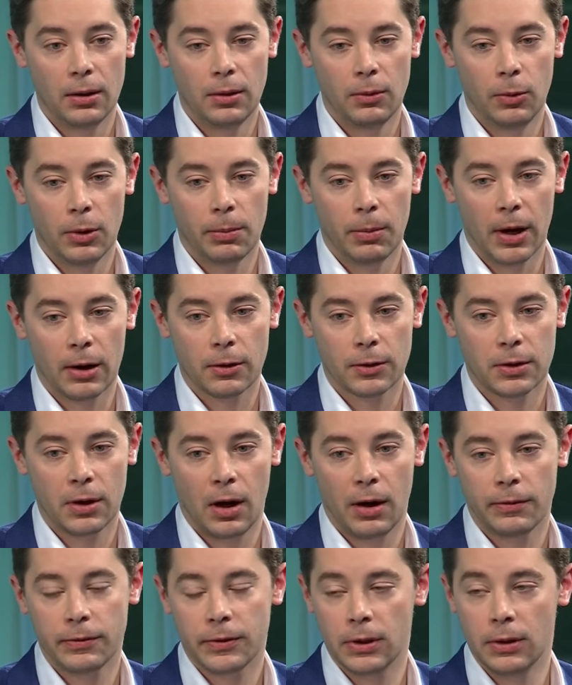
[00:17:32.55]
with
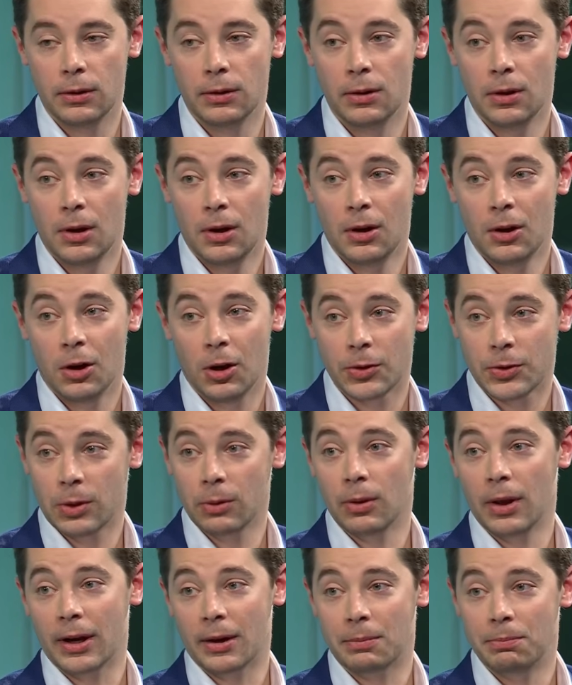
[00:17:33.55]
Microsoft, and also
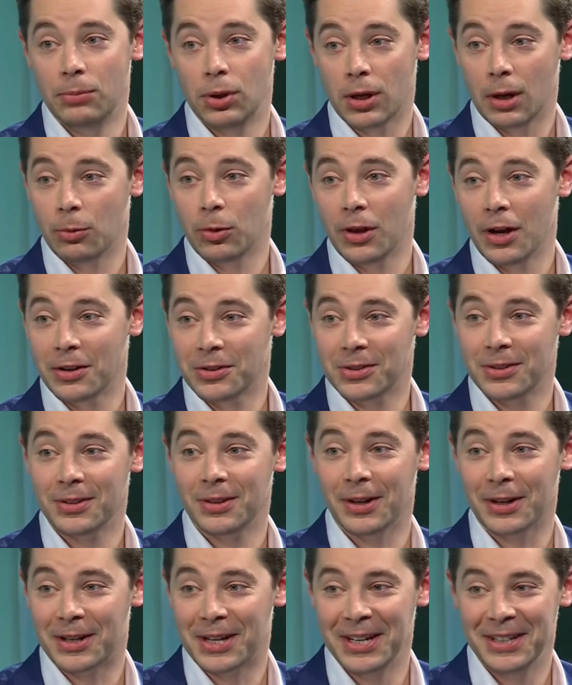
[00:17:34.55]
like put up with us. Like,